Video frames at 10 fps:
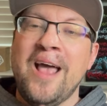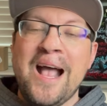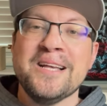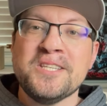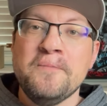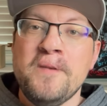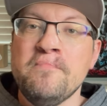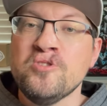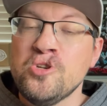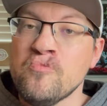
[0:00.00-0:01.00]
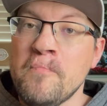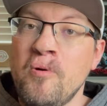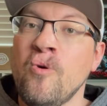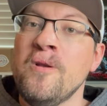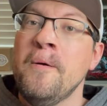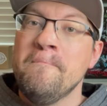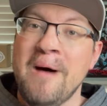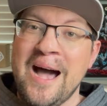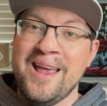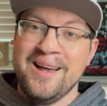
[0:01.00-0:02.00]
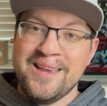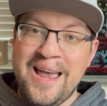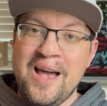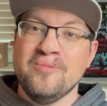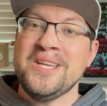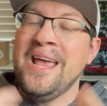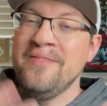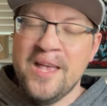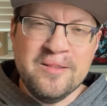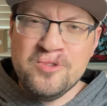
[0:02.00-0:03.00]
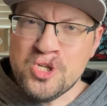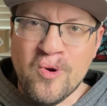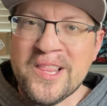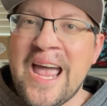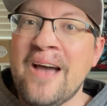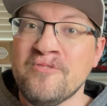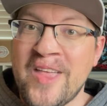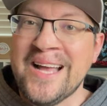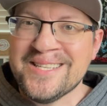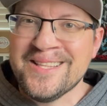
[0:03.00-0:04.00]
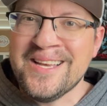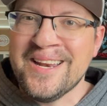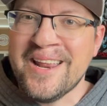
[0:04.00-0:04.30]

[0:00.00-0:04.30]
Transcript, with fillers: asking people to report my account, and then shortly after that deleted